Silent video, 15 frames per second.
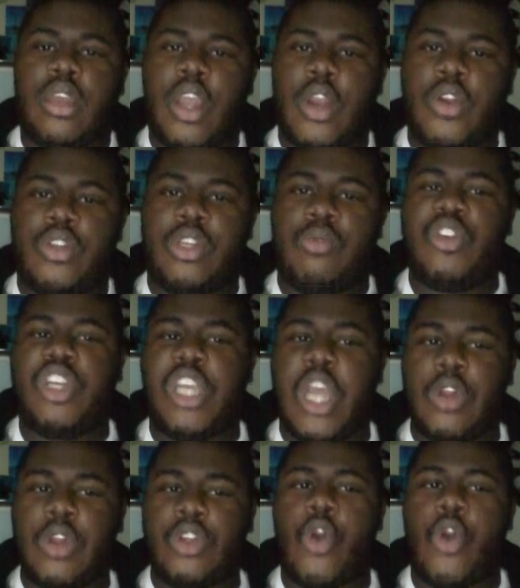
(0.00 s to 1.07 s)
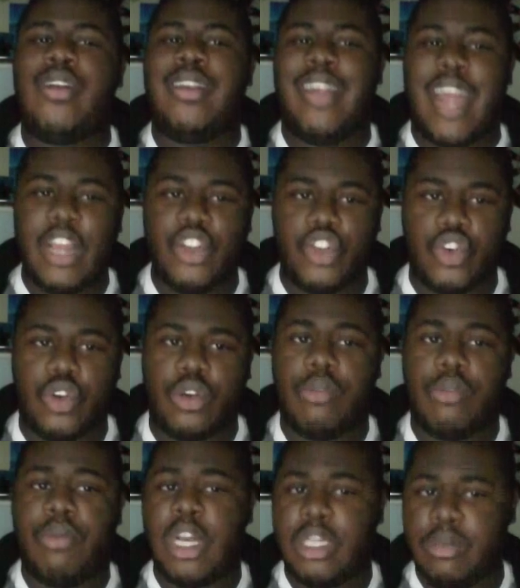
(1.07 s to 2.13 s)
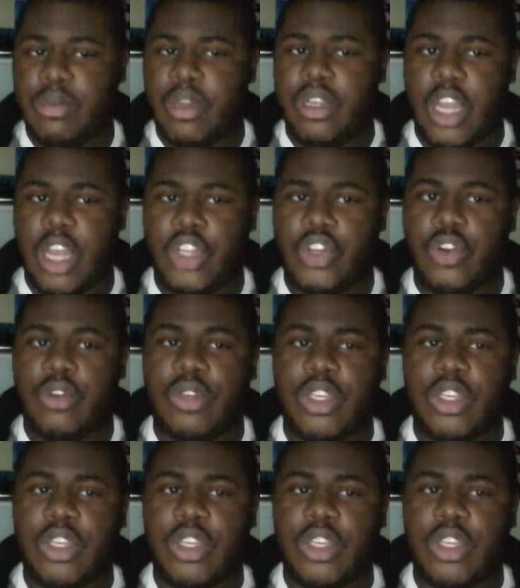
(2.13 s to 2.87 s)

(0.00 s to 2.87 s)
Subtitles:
characters, and which characters are in danger, could possibly be in danger?